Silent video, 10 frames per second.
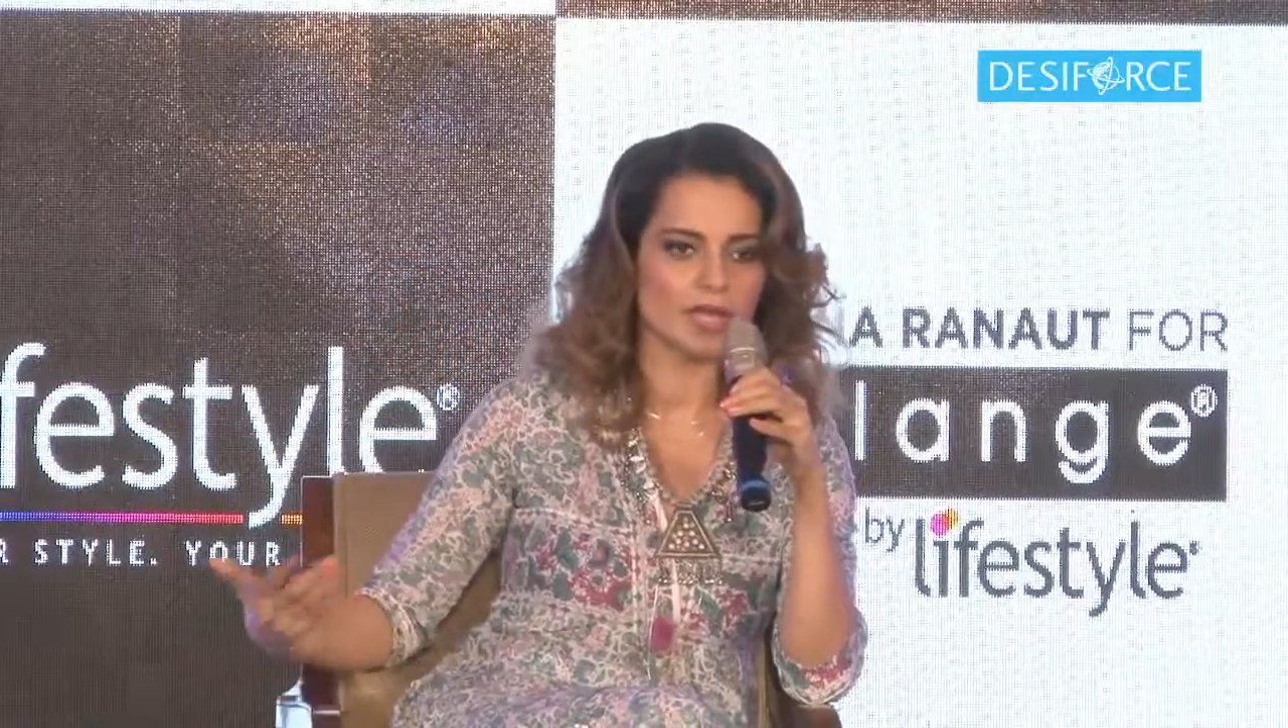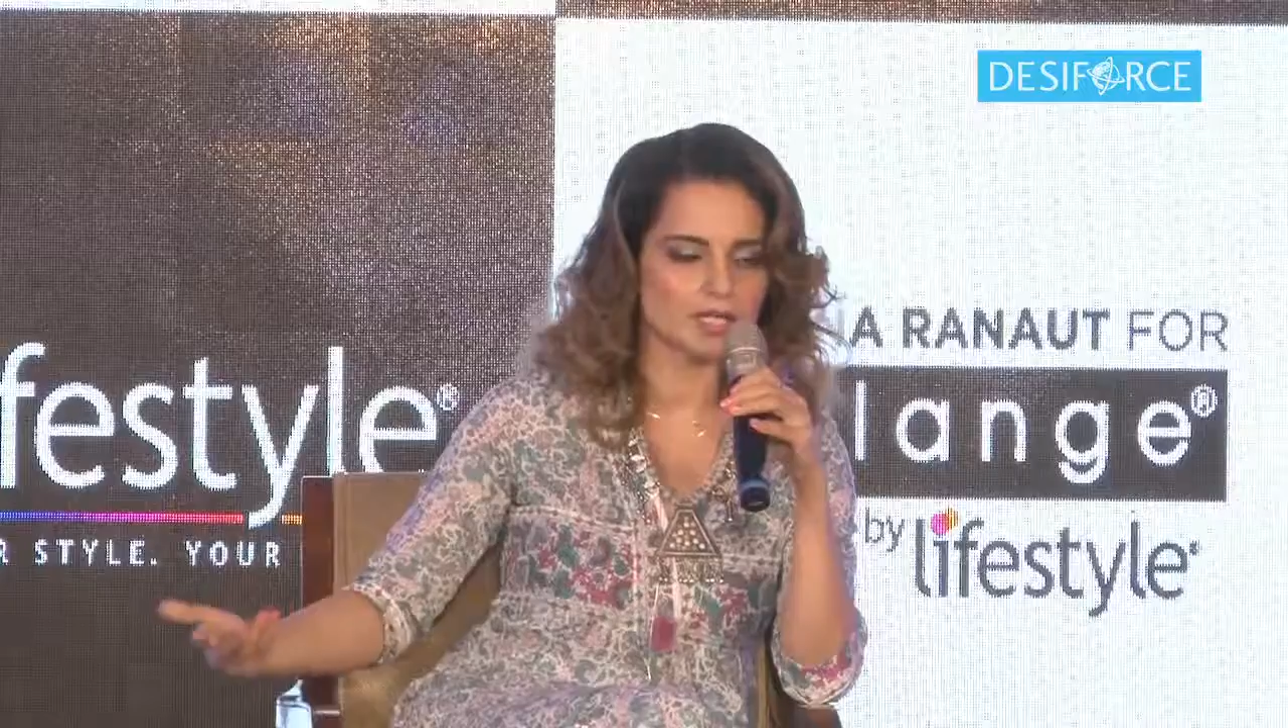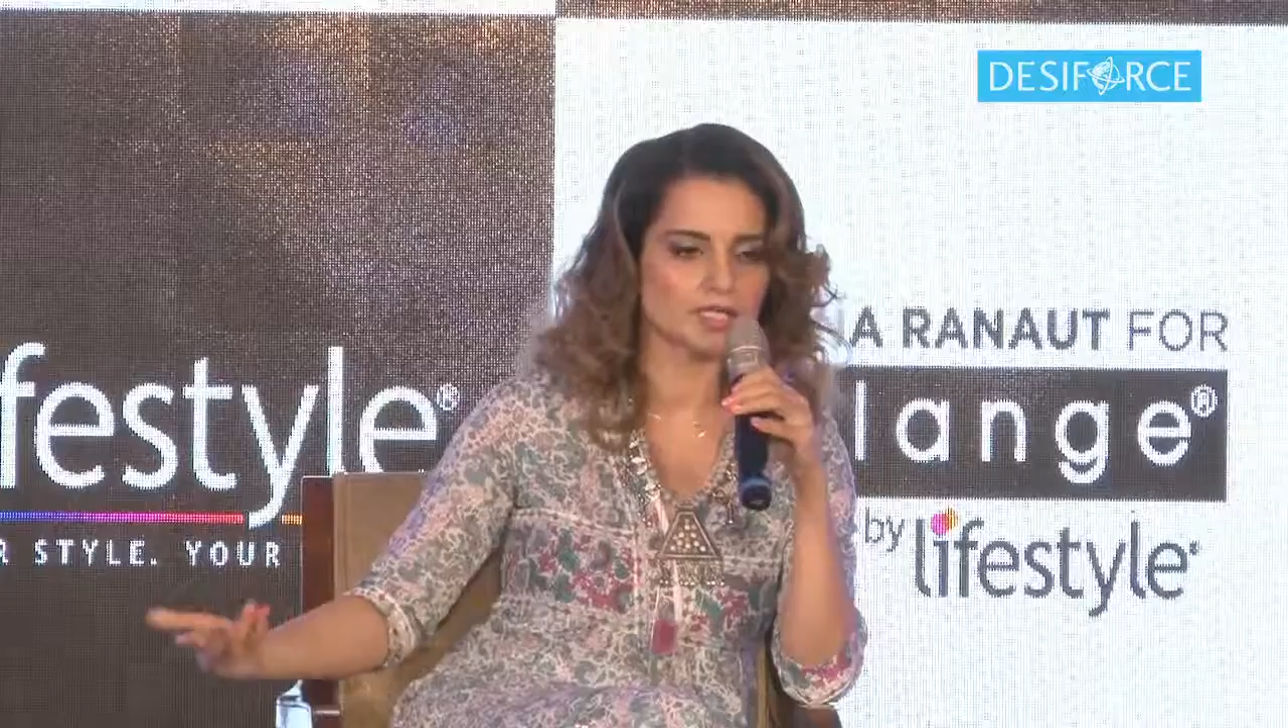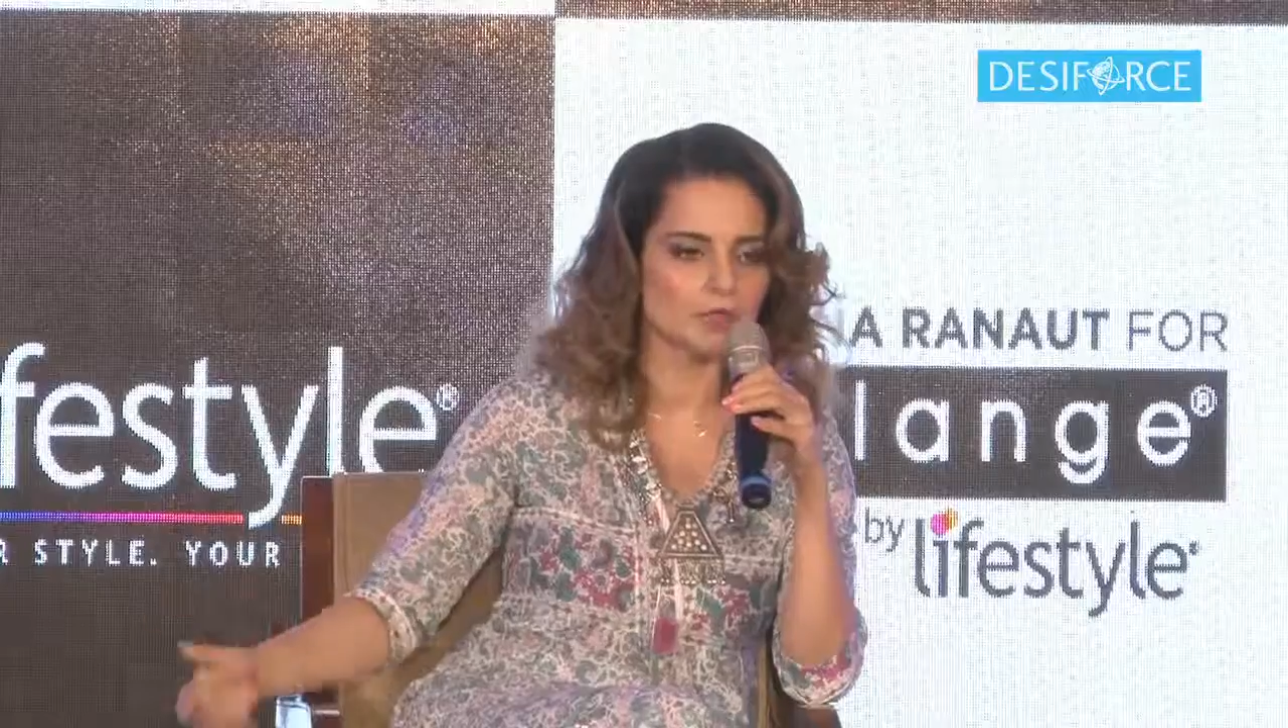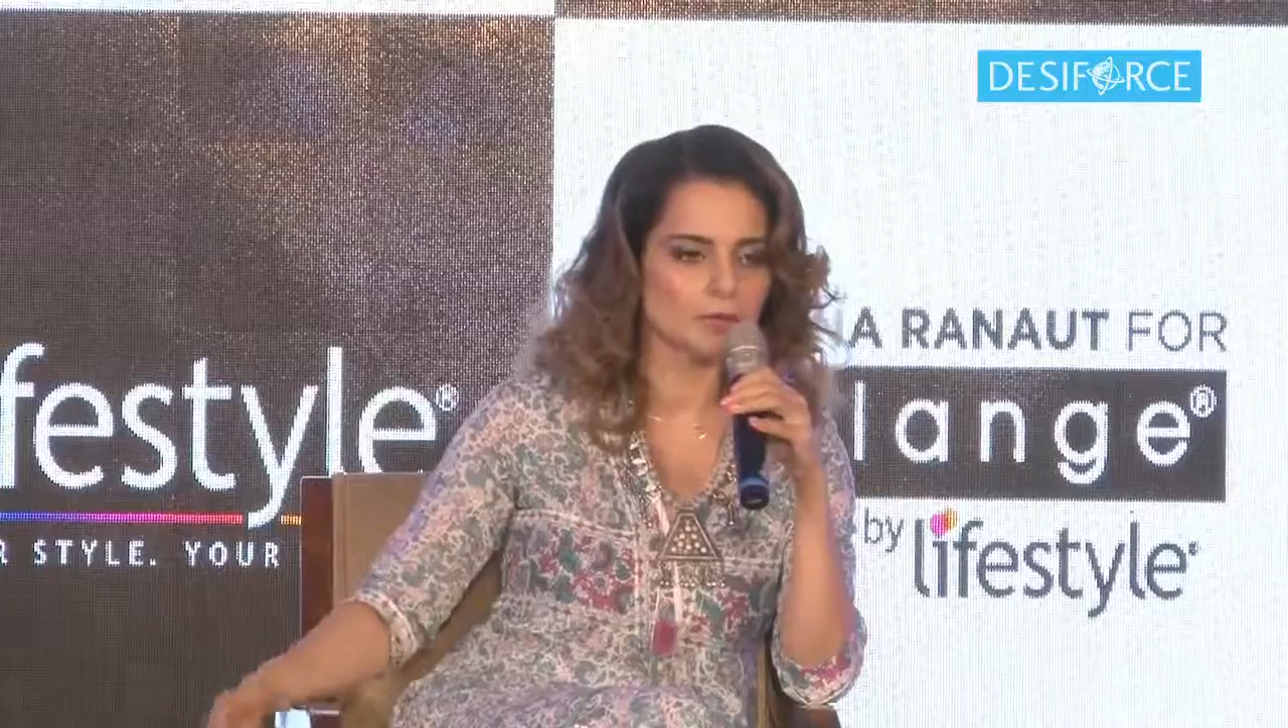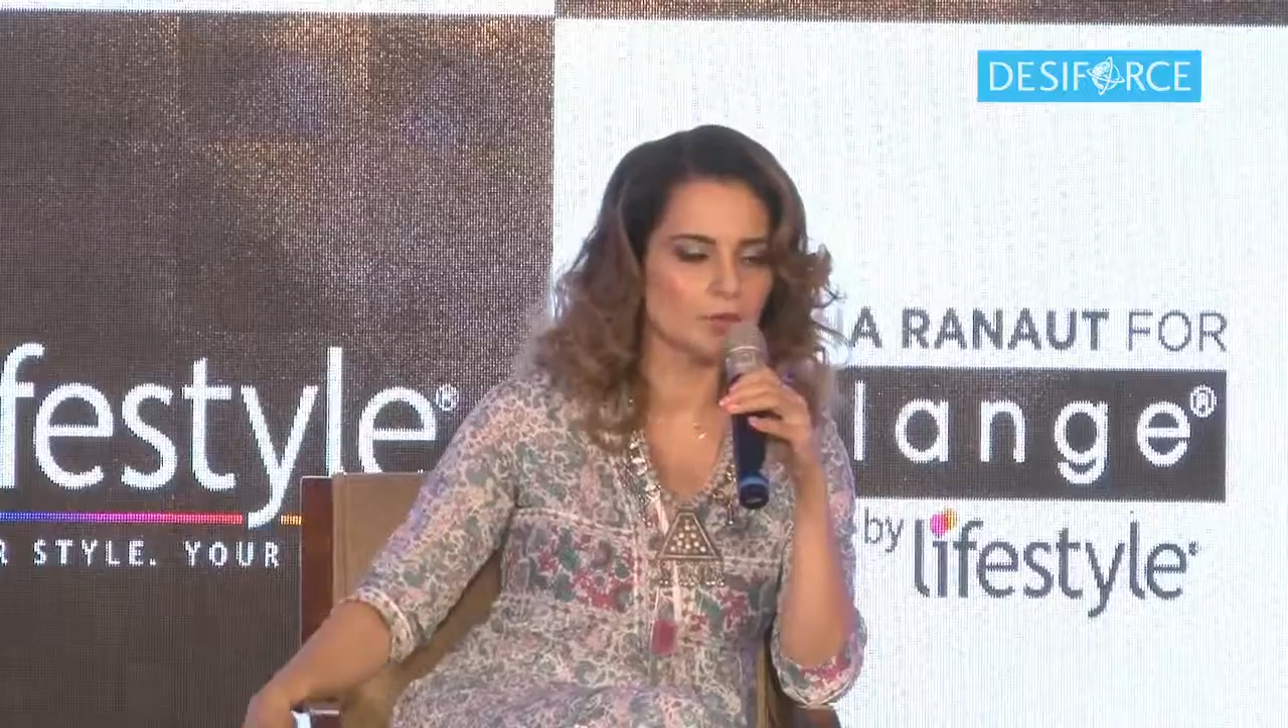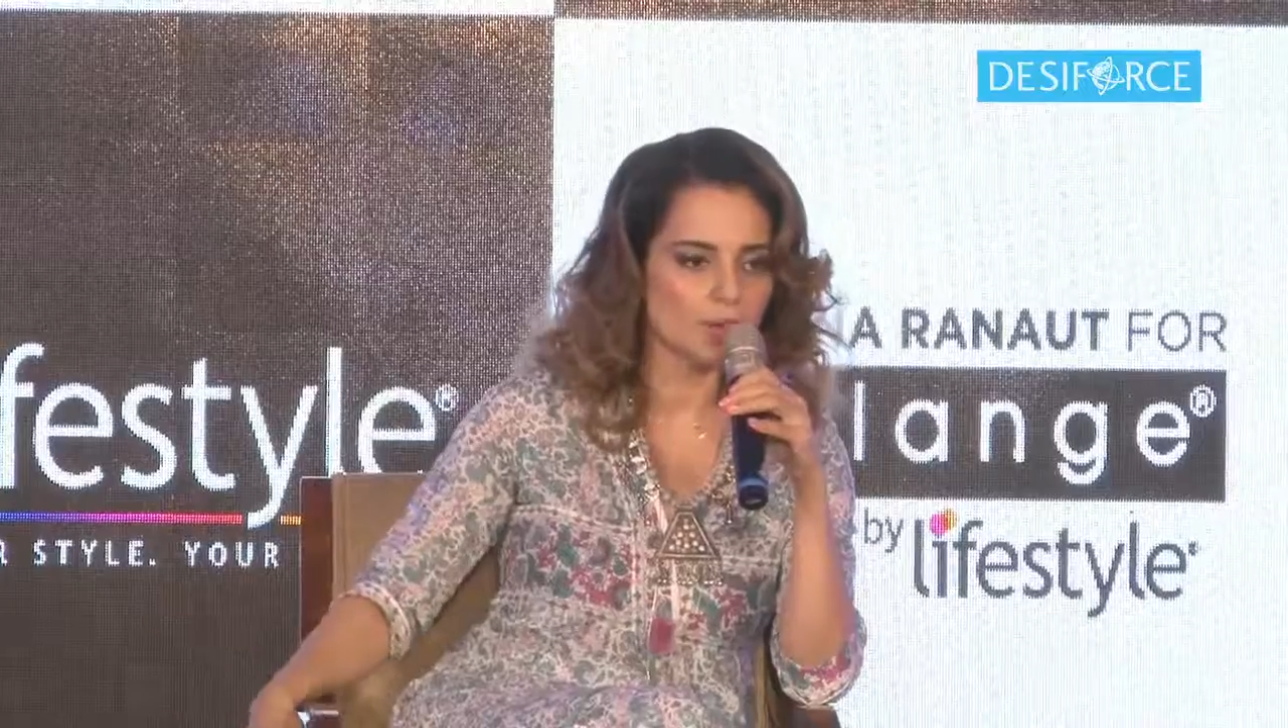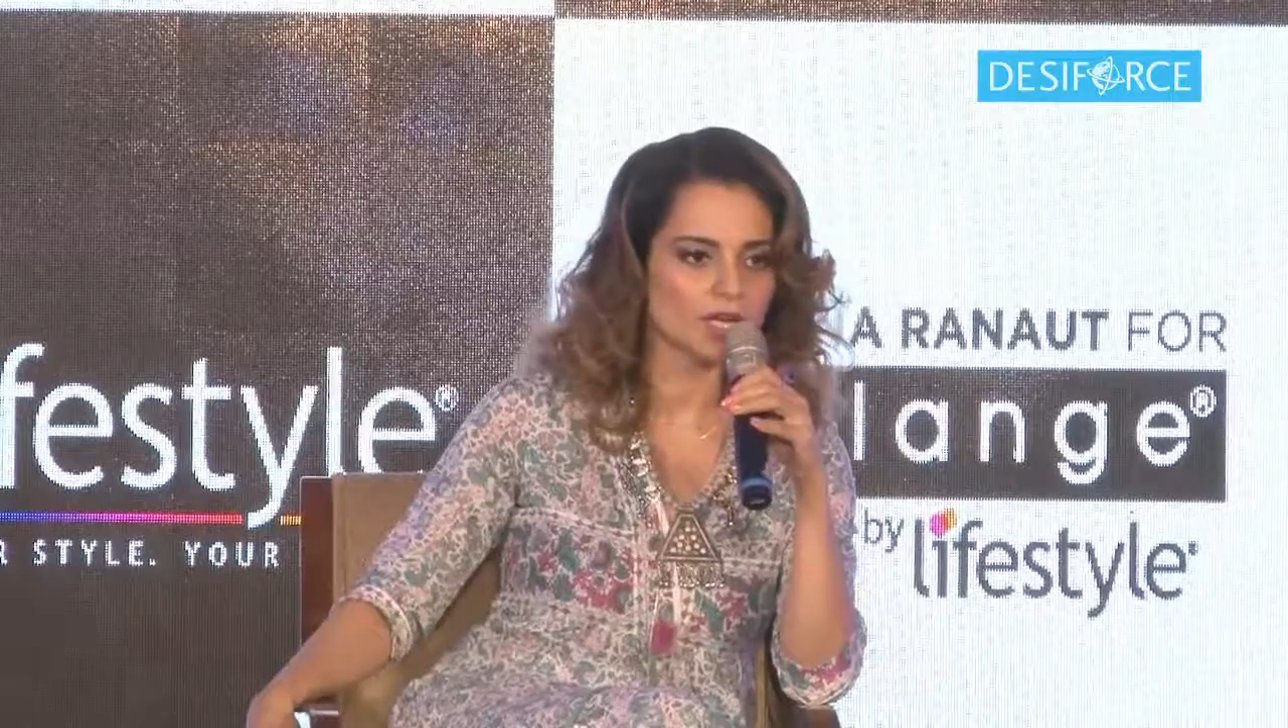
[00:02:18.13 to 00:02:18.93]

like us have been